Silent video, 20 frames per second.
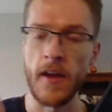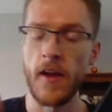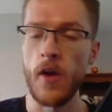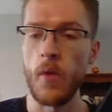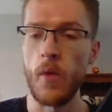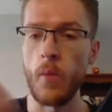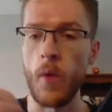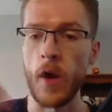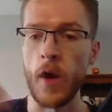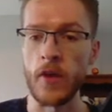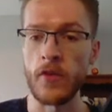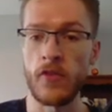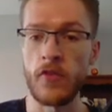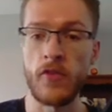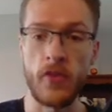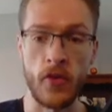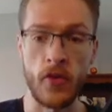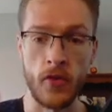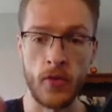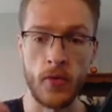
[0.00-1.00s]
1,
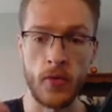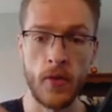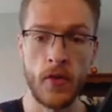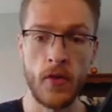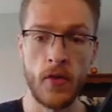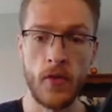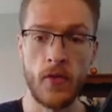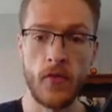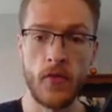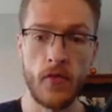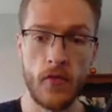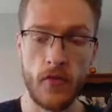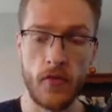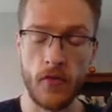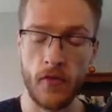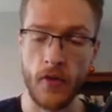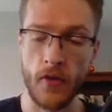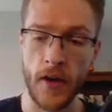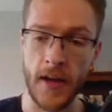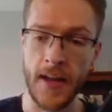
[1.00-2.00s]
2,
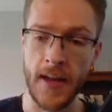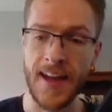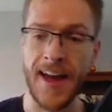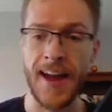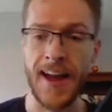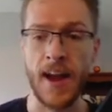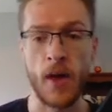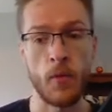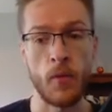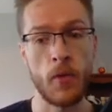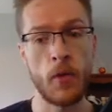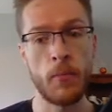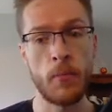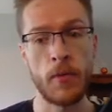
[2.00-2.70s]
3, and I will put a